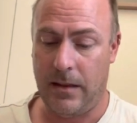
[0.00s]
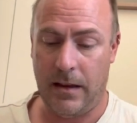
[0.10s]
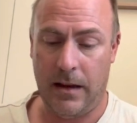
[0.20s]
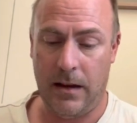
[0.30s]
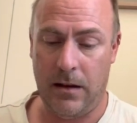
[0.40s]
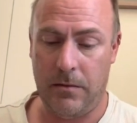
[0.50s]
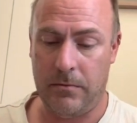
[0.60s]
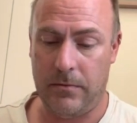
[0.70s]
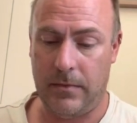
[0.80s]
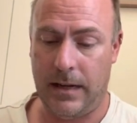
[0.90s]

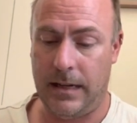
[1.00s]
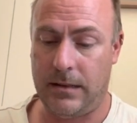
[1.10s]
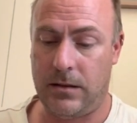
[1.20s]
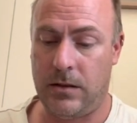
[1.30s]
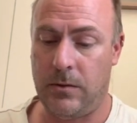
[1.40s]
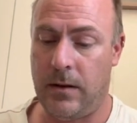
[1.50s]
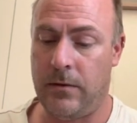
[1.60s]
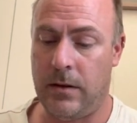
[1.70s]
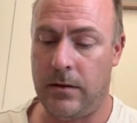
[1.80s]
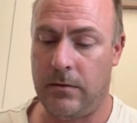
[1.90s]
Um, and it's two
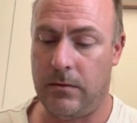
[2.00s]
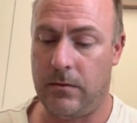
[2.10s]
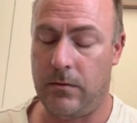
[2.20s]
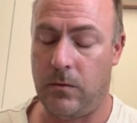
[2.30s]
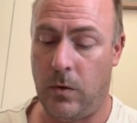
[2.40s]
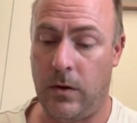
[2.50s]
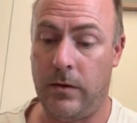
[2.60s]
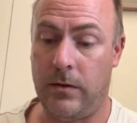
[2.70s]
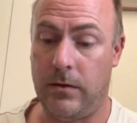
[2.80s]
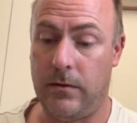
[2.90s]
over one
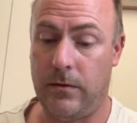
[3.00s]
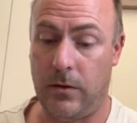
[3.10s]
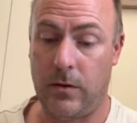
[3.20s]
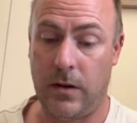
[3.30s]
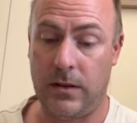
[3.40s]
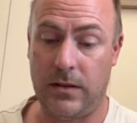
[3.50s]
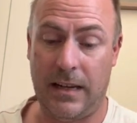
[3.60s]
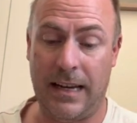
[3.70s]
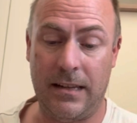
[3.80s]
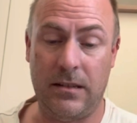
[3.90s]
full cross
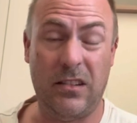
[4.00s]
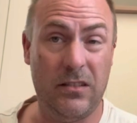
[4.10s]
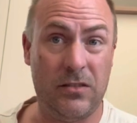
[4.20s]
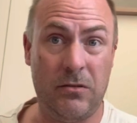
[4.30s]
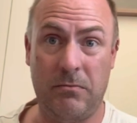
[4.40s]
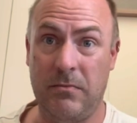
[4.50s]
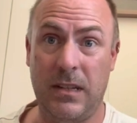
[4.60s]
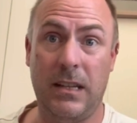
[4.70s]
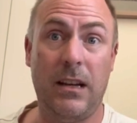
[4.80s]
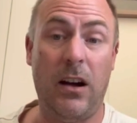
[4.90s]
and some
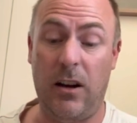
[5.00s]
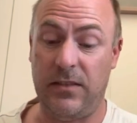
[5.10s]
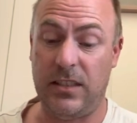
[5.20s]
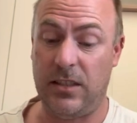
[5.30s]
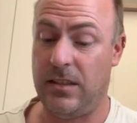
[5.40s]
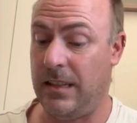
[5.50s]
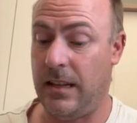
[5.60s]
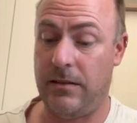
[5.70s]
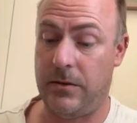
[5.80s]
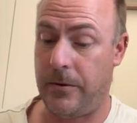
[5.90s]
half stitches in
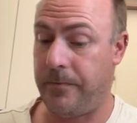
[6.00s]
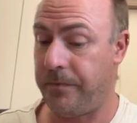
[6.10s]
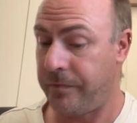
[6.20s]
there as well.